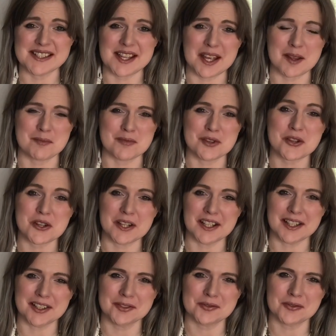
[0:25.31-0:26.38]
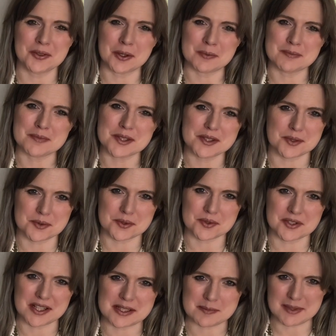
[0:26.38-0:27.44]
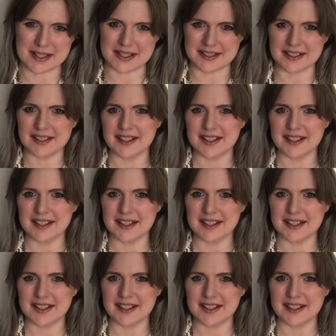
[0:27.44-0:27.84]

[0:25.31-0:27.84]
I'm Sharlene from Sew'n'Sew Dressmaking.